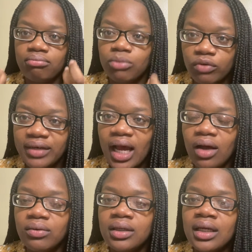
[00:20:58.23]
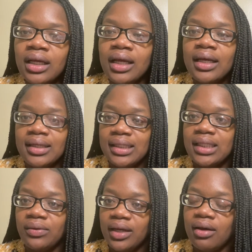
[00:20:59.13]
move down. And
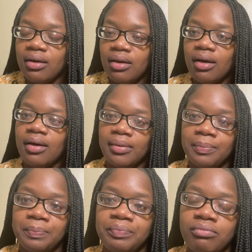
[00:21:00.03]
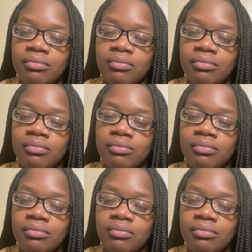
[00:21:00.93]
so, yeah, um,